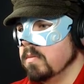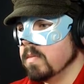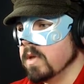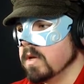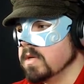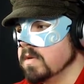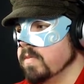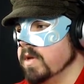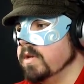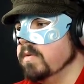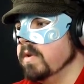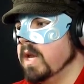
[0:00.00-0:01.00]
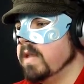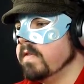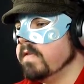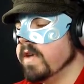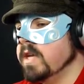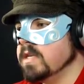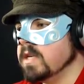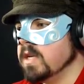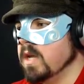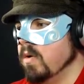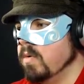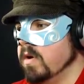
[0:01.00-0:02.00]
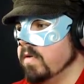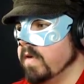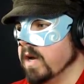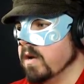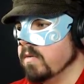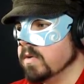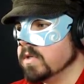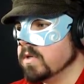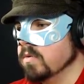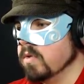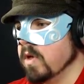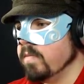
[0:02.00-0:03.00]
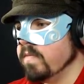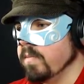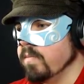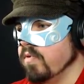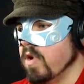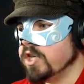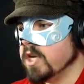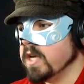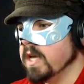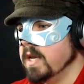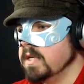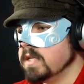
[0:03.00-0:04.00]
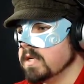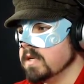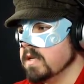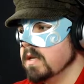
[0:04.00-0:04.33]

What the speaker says: But Leatherface is another one of like what's called the pressure killers.